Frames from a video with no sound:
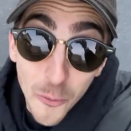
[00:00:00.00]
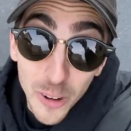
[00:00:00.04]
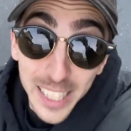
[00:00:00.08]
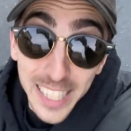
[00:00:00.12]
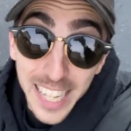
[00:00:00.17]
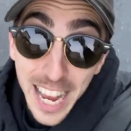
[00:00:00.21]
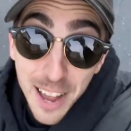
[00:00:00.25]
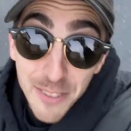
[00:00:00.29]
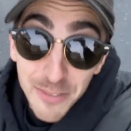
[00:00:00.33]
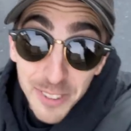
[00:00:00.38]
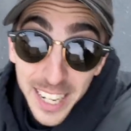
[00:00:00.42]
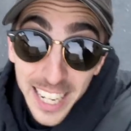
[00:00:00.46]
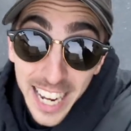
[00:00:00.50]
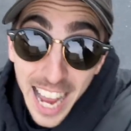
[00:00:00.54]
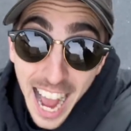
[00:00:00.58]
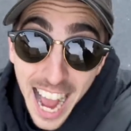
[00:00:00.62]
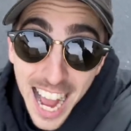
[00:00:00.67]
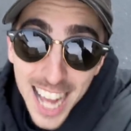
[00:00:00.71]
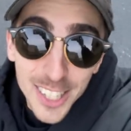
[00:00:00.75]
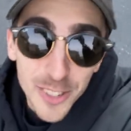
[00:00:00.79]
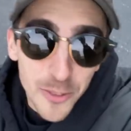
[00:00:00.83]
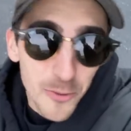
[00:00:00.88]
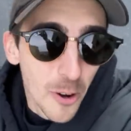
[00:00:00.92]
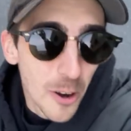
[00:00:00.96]
What's happening,
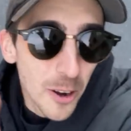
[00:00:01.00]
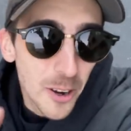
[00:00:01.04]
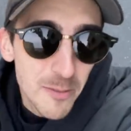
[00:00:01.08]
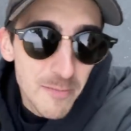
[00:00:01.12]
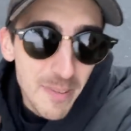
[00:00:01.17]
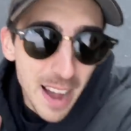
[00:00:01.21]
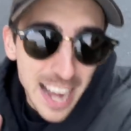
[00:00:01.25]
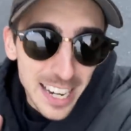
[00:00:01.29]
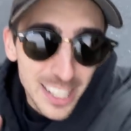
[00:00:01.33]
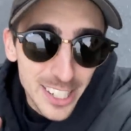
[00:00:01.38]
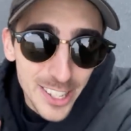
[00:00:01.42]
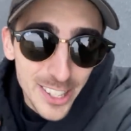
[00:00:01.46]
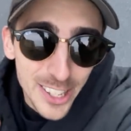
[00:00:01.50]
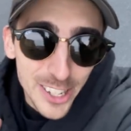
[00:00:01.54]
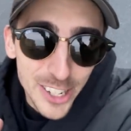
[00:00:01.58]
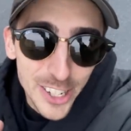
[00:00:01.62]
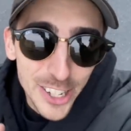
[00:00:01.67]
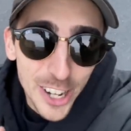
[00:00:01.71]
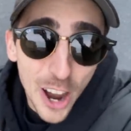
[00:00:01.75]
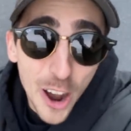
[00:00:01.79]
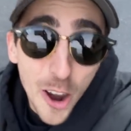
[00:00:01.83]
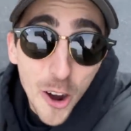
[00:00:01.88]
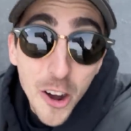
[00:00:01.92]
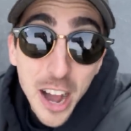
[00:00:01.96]
guys? Welcome back to the
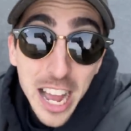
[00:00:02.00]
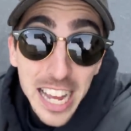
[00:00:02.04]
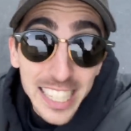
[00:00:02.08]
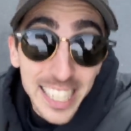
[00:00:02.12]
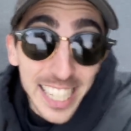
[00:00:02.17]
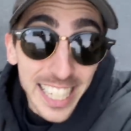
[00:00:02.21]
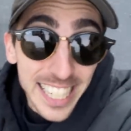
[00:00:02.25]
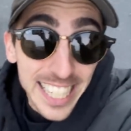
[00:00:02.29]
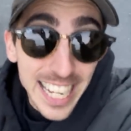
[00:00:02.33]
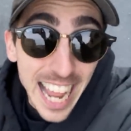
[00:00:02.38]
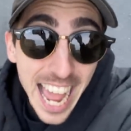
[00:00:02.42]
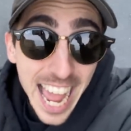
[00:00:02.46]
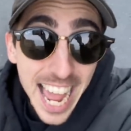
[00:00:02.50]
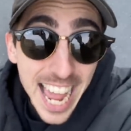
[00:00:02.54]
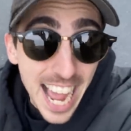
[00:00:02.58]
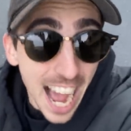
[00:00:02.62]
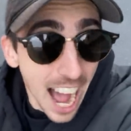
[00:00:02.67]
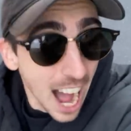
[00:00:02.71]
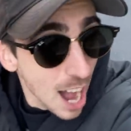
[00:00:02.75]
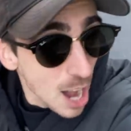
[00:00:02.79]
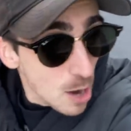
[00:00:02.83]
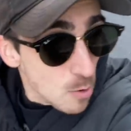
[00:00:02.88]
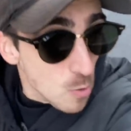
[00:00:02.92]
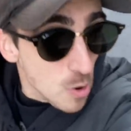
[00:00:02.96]
show. Today,
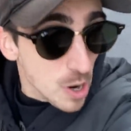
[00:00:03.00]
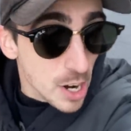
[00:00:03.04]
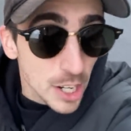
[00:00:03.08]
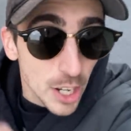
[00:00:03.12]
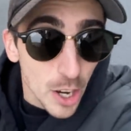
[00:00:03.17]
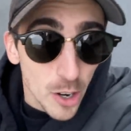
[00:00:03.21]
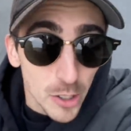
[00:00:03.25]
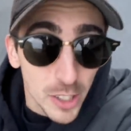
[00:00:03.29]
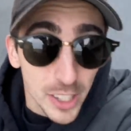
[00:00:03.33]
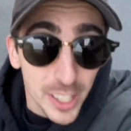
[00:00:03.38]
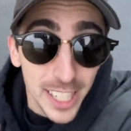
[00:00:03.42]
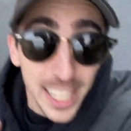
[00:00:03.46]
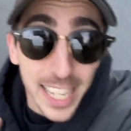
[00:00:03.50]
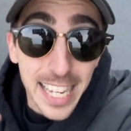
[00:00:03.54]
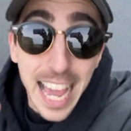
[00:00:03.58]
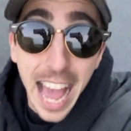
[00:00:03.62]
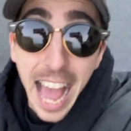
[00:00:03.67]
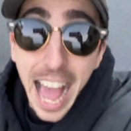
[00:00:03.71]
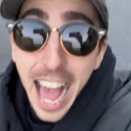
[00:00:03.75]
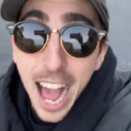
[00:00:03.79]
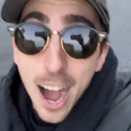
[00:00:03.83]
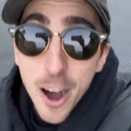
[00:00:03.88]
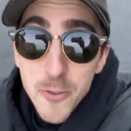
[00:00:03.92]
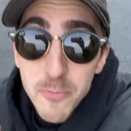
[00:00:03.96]
I wanna go see
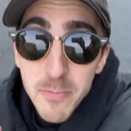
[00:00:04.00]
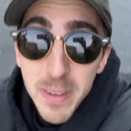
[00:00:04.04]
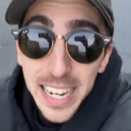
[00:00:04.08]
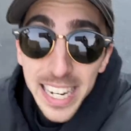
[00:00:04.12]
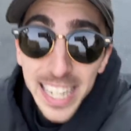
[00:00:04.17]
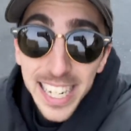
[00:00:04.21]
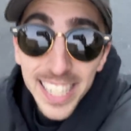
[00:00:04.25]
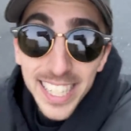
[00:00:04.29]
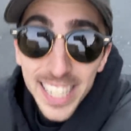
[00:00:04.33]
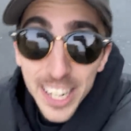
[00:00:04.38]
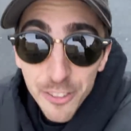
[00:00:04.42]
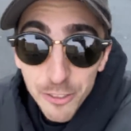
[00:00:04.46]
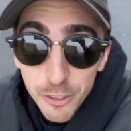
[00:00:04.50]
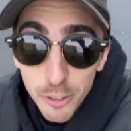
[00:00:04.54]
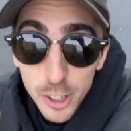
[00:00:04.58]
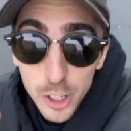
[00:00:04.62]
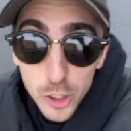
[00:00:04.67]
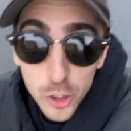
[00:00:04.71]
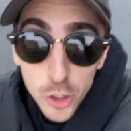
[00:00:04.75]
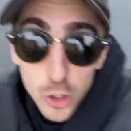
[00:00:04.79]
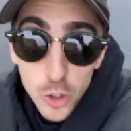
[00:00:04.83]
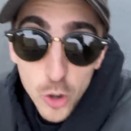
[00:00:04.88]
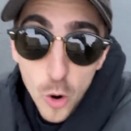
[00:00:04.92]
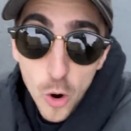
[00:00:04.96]
how many
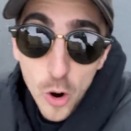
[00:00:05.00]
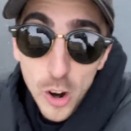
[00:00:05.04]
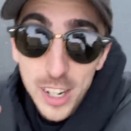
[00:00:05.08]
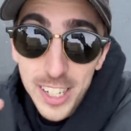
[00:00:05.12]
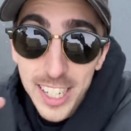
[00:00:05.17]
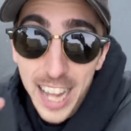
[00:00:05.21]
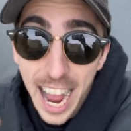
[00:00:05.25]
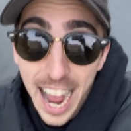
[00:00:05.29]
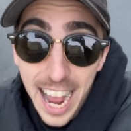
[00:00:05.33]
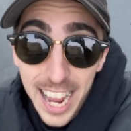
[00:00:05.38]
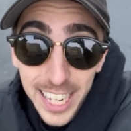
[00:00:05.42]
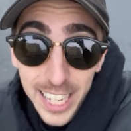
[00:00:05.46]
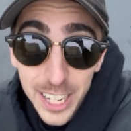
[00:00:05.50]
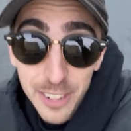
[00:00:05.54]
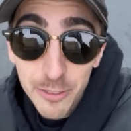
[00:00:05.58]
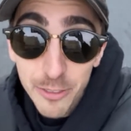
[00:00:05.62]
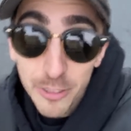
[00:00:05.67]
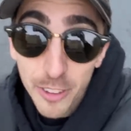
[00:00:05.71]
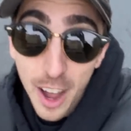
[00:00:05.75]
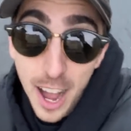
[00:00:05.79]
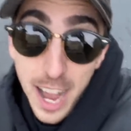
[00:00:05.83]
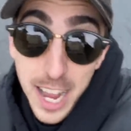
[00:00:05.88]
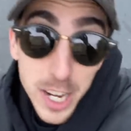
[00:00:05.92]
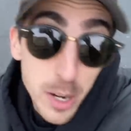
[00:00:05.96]
different stores I can
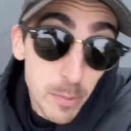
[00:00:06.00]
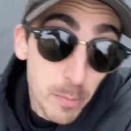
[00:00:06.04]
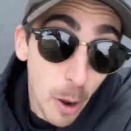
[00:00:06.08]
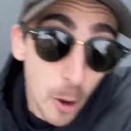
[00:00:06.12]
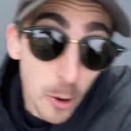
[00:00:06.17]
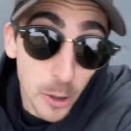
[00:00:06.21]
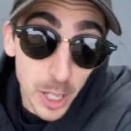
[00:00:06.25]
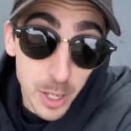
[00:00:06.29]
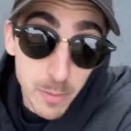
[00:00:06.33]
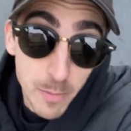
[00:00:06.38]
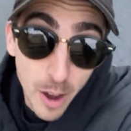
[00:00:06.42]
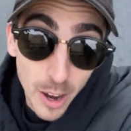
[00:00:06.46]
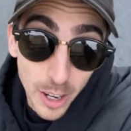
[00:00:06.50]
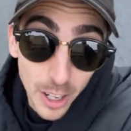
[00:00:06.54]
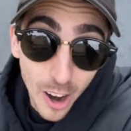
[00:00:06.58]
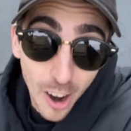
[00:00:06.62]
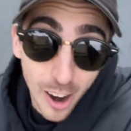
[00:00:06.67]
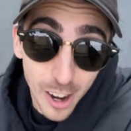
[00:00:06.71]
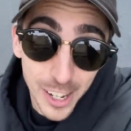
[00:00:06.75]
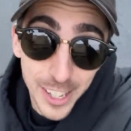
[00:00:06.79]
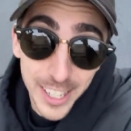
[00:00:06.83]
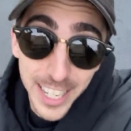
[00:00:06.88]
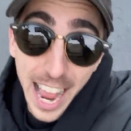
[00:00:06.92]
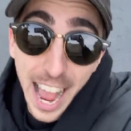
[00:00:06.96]
find Pokemon
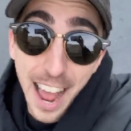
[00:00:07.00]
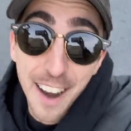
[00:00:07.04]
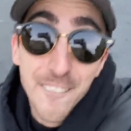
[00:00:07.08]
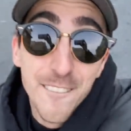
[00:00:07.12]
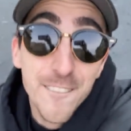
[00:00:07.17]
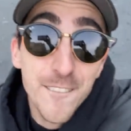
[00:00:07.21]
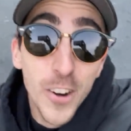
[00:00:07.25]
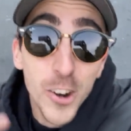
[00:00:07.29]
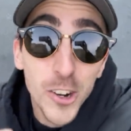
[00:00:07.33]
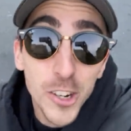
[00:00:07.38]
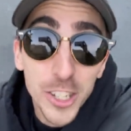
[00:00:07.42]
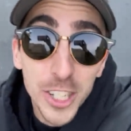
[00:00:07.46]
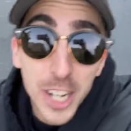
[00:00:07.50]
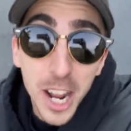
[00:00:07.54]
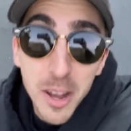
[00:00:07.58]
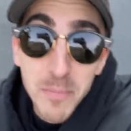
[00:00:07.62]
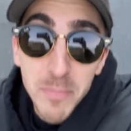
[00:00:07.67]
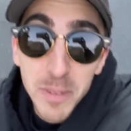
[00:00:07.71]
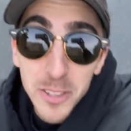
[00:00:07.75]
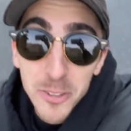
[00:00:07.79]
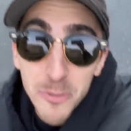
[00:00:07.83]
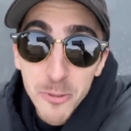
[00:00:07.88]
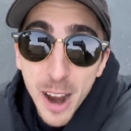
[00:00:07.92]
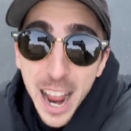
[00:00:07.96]
cards at. First
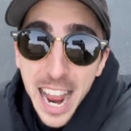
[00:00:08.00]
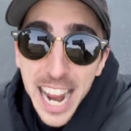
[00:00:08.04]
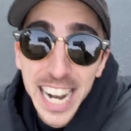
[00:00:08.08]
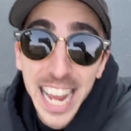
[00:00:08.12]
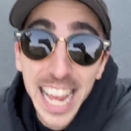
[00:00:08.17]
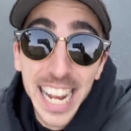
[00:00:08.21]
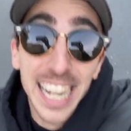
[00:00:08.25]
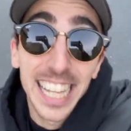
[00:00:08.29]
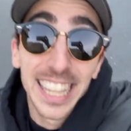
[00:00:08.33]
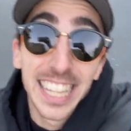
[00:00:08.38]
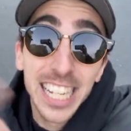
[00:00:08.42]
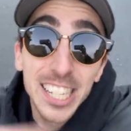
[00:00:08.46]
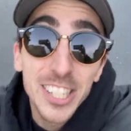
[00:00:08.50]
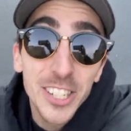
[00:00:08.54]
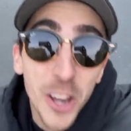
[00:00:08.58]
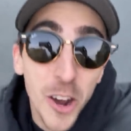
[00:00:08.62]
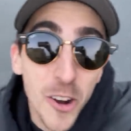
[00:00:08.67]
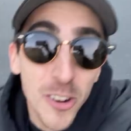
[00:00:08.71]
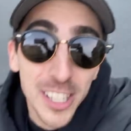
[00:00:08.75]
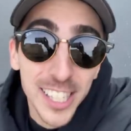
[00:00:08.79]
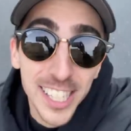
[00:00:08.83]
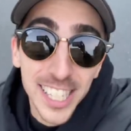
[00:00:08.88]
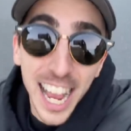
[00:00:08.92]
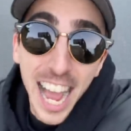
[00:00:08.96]
up is Rite Aid. Let's
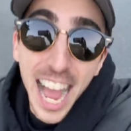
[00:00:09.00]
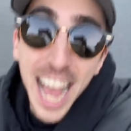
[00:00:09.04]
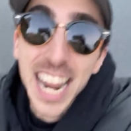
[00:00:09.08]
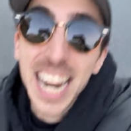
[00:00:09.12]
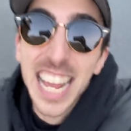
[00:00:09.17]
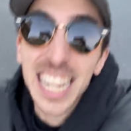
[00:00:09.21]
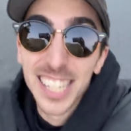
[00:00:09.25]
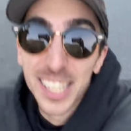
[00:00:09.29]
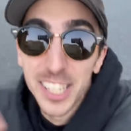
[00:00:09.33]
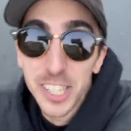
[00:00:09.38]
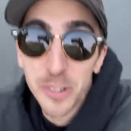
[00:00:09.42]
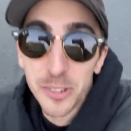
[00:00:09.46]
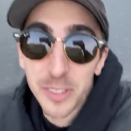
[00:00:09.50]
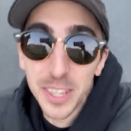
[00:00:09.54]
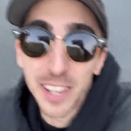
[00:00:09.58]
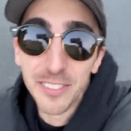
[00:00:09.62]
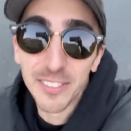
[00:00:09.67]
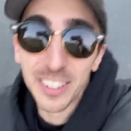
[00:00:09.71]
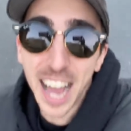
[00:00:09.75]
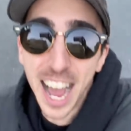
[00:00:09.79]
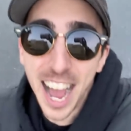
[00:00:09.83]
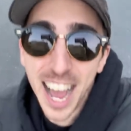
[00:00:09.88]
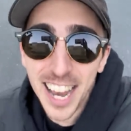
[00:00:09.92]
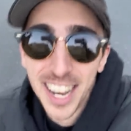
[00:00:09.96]
go inside and see what
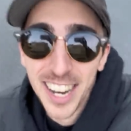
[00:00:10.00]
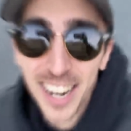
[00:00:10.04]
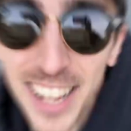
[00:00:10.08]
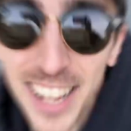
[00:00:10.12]
they've got.